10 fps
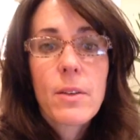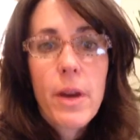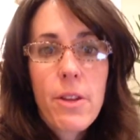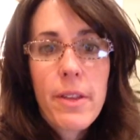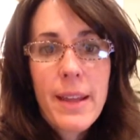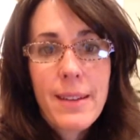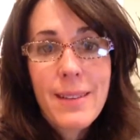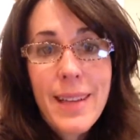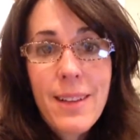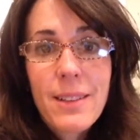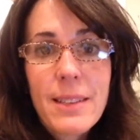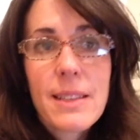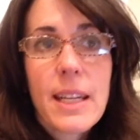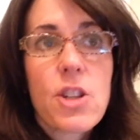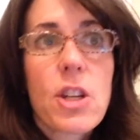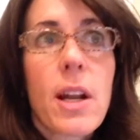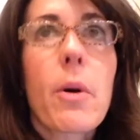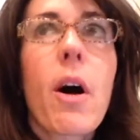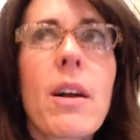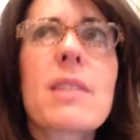rather than the legal distinction. I
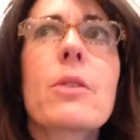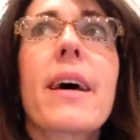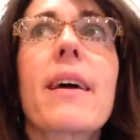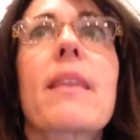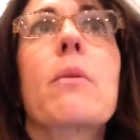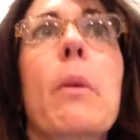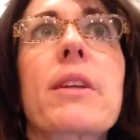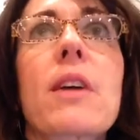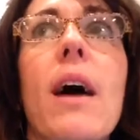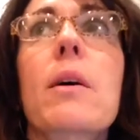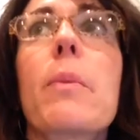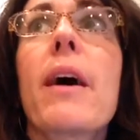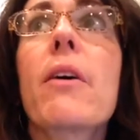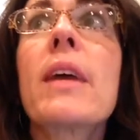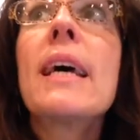will also add that when we talk about